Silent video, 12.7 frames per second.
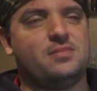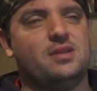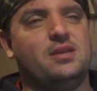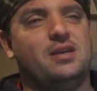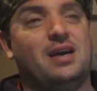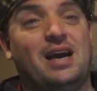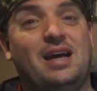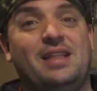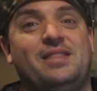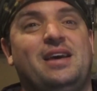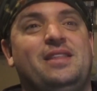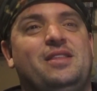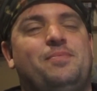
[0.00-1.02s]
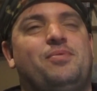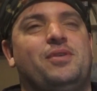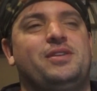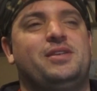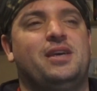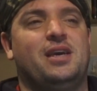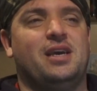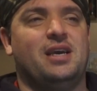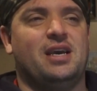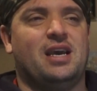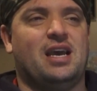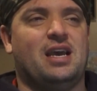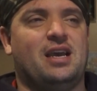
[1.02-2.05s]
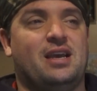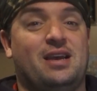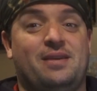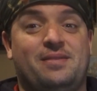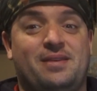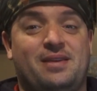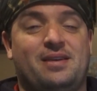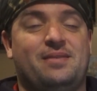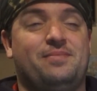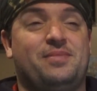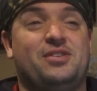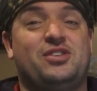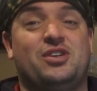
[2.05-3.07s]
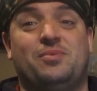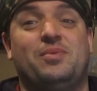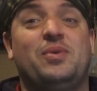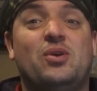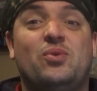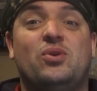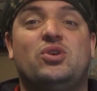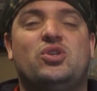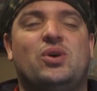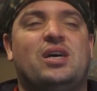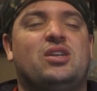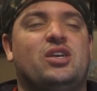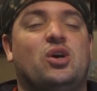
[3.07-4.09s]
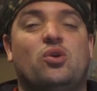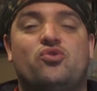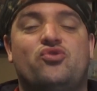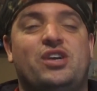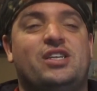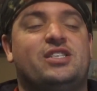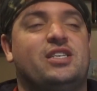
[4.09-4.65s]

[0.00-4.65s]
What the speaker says: at that point, because we also had like Ultra Instincts,